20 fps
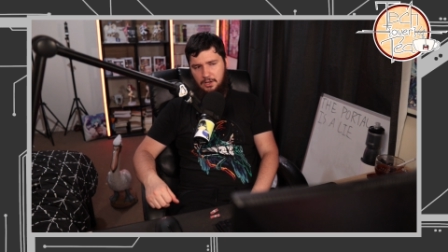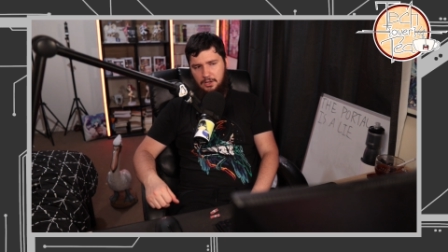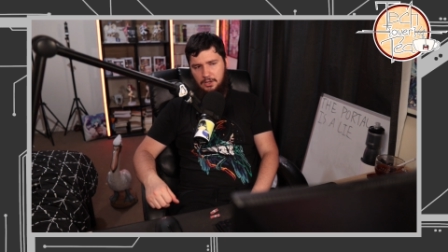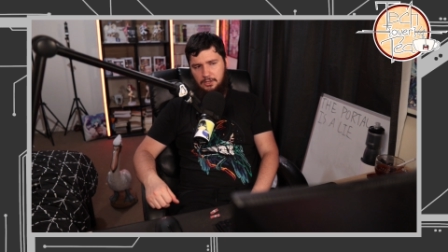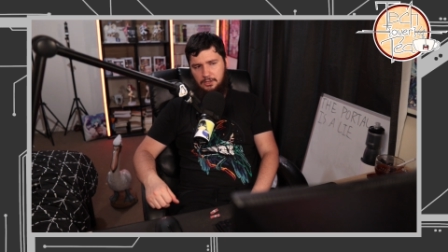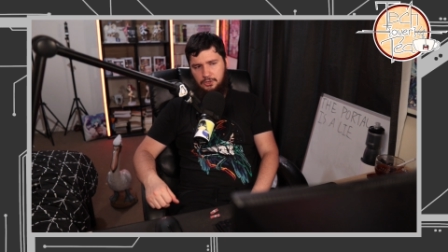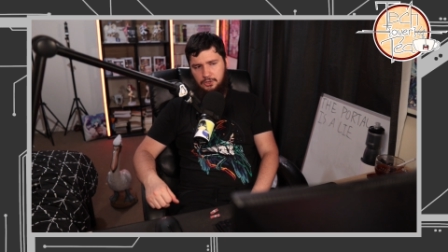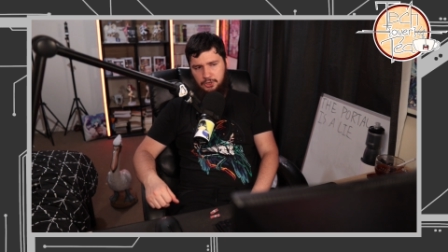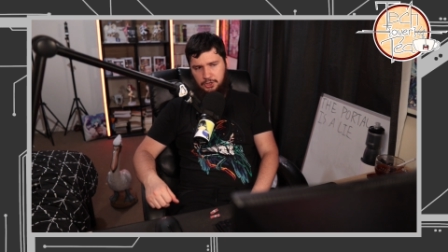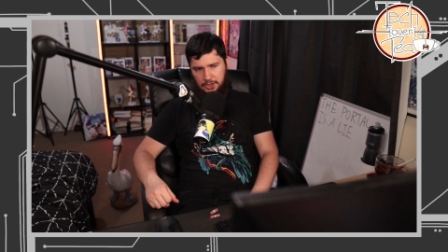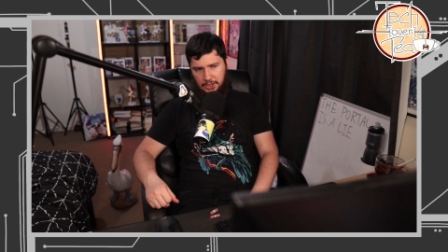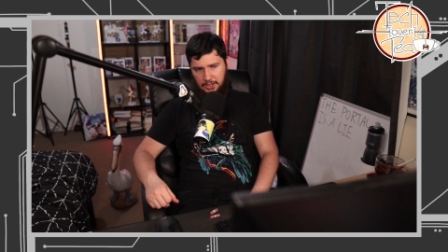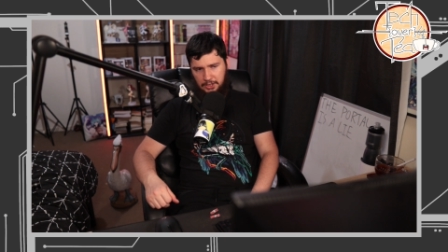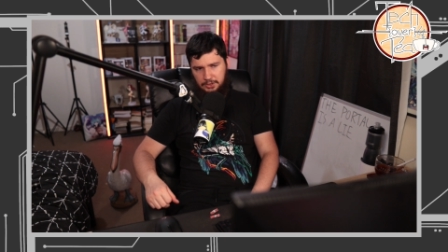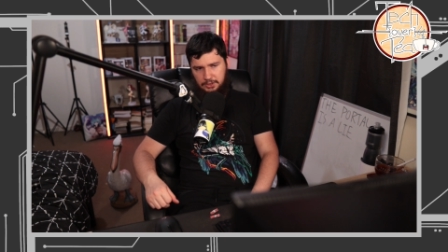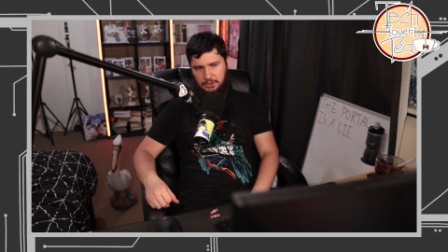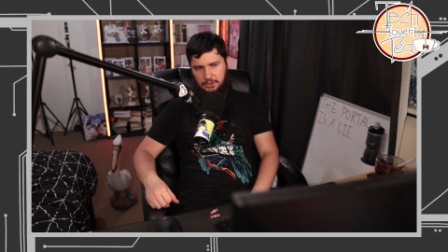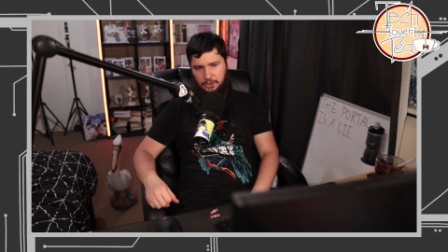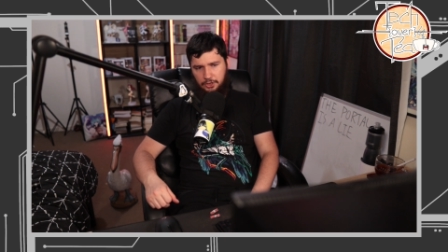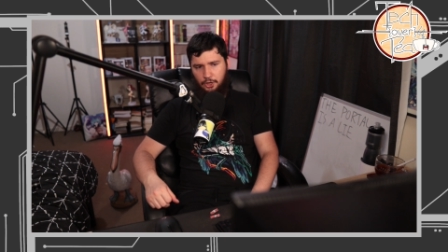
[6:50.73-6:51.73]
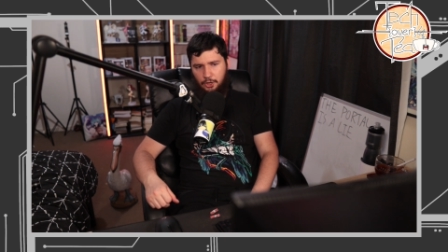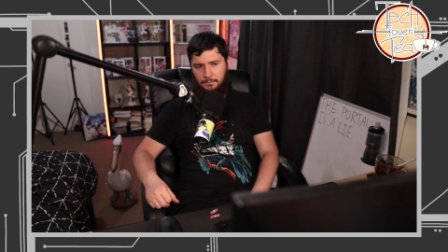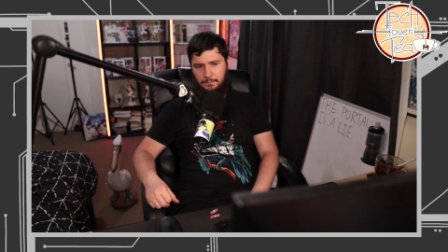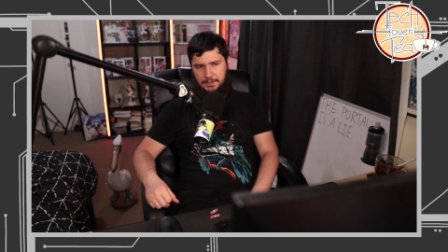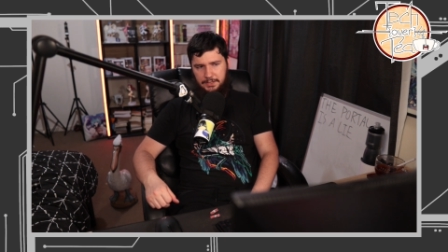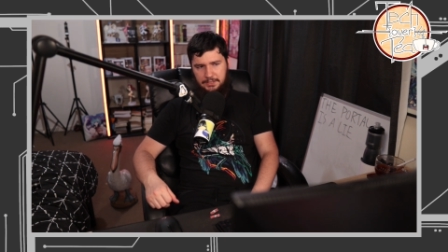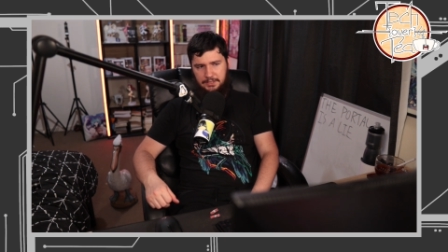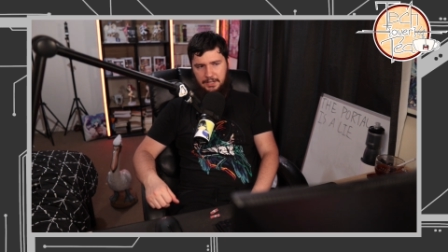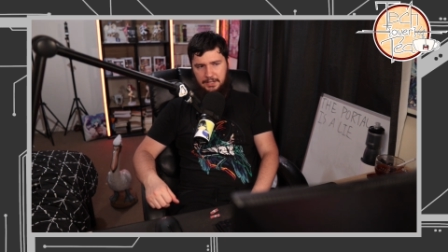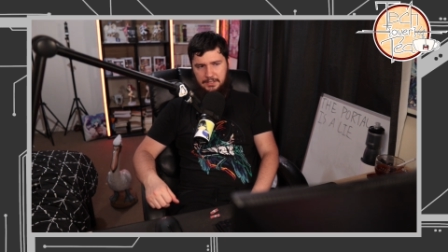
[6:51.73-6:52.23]
just a
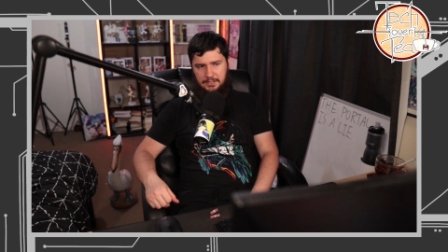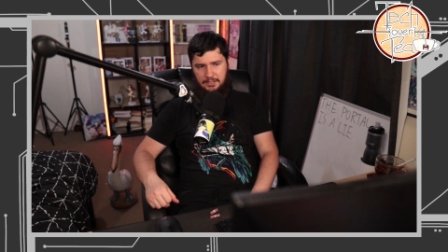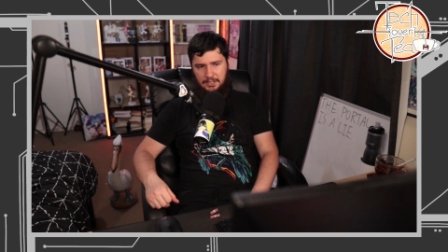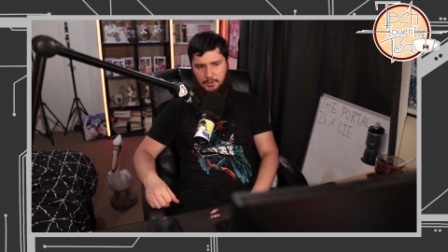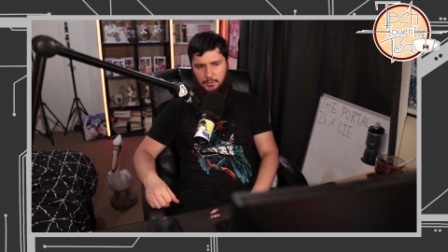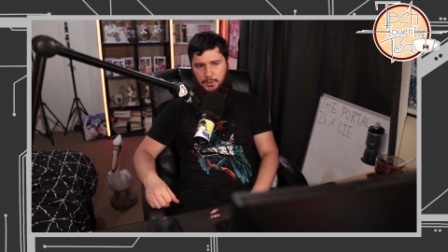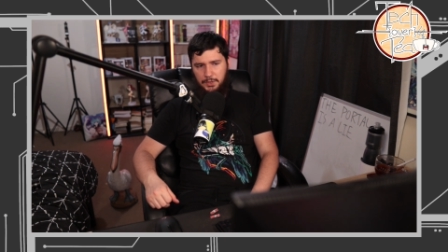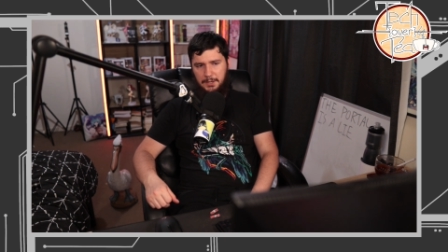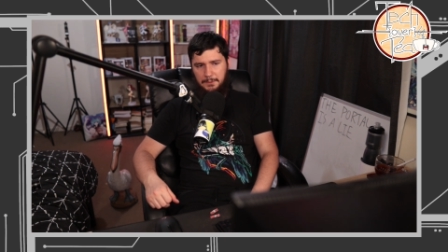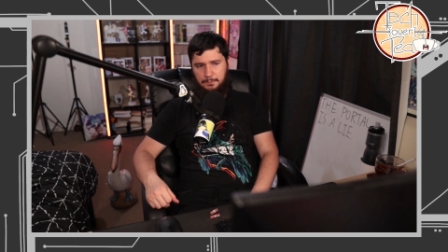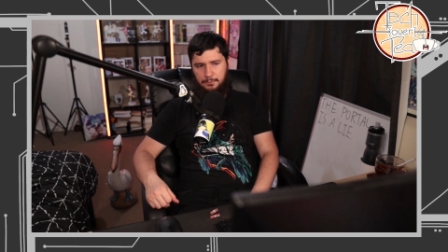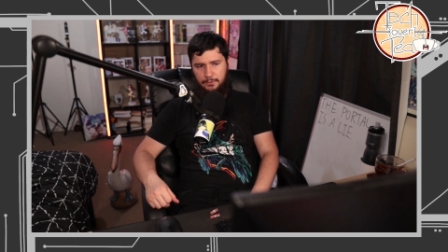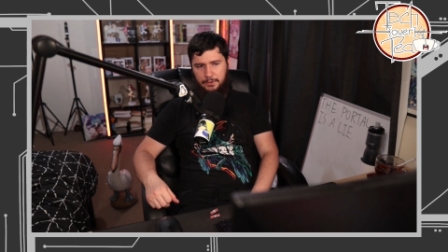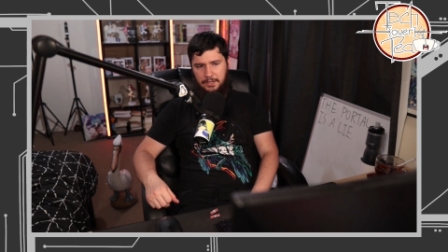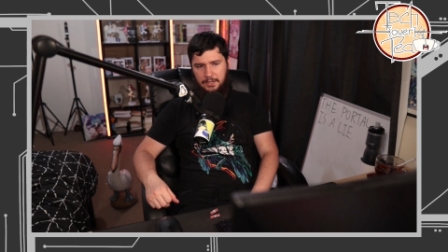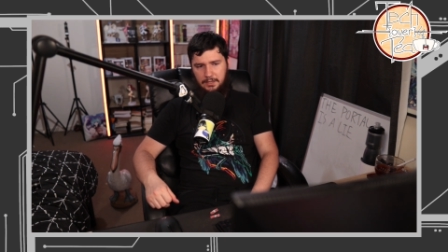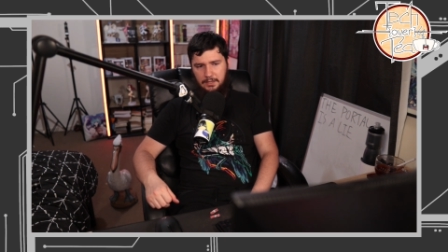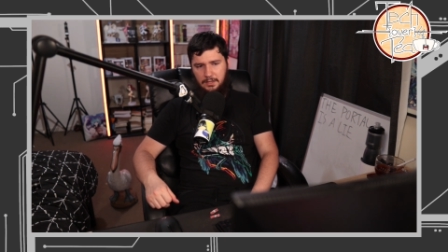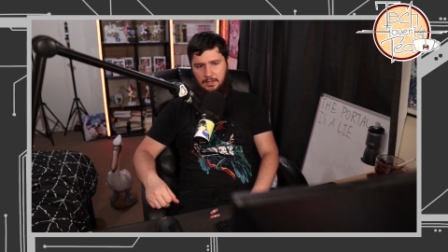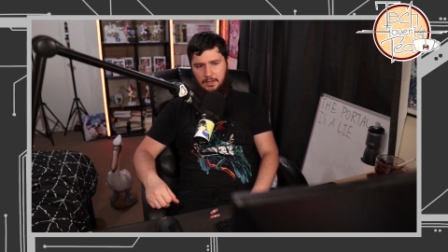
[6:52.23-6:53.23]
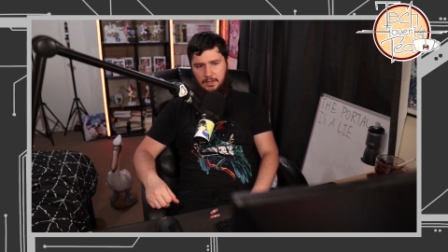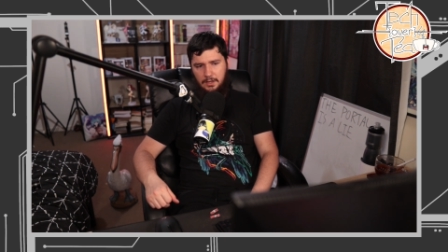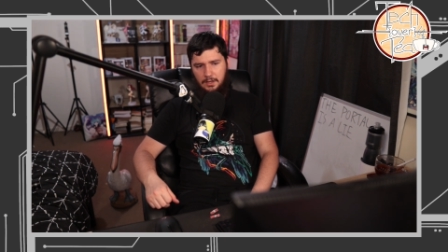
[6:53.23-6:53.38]
conversation. Like, when I bring